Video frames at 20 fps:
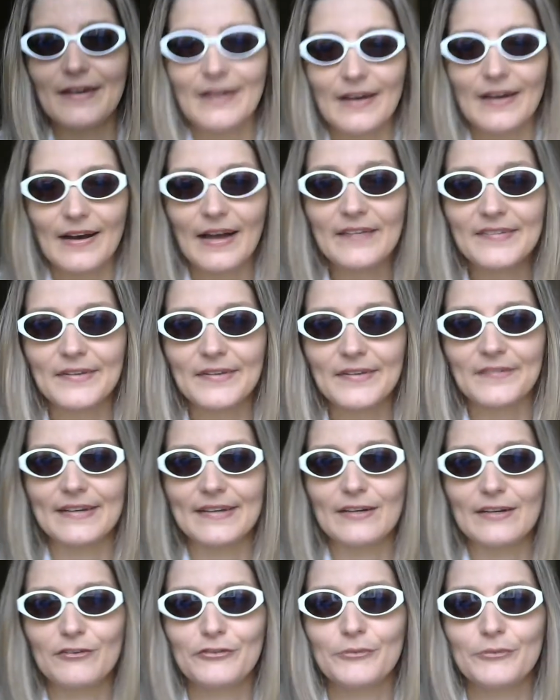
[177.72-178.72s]
Ask
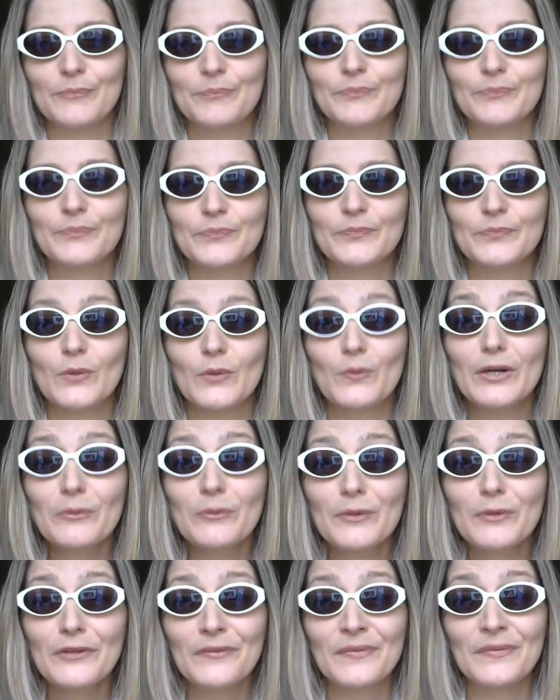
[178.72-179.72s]
yourself,
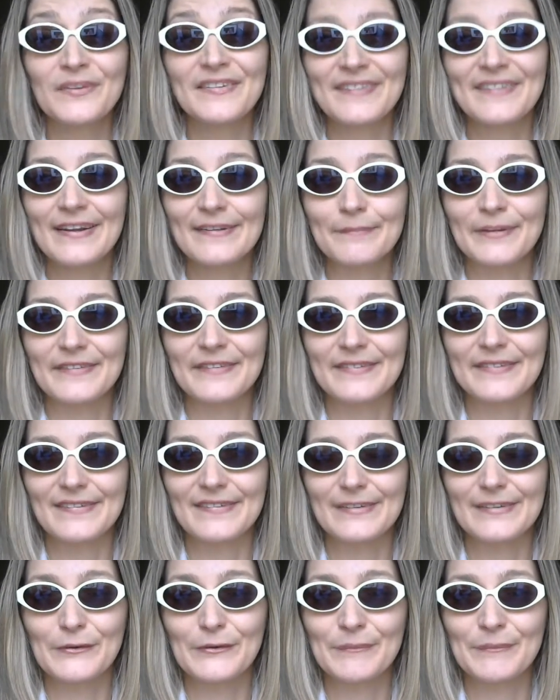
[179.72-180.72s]
what the Sex Pistols
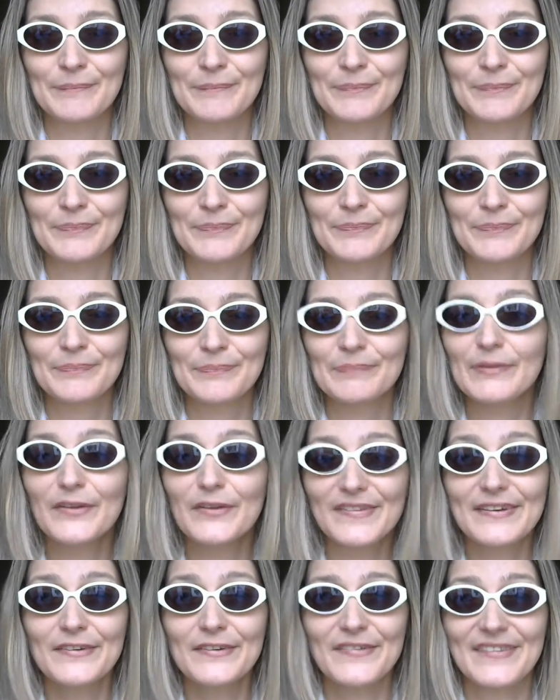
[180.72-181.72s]
do? No,
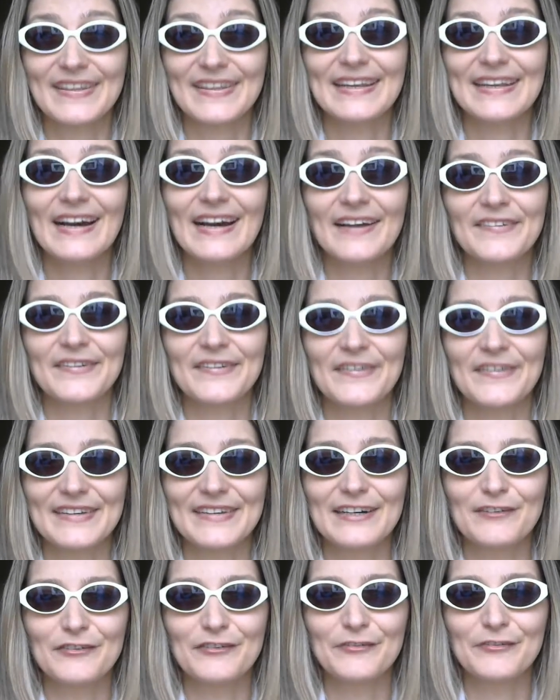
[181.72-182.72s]
seriously, ask
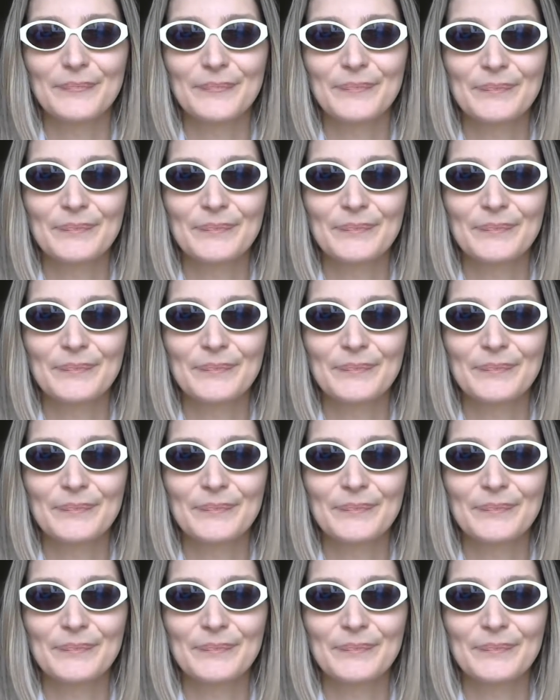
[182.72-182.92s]
yourself.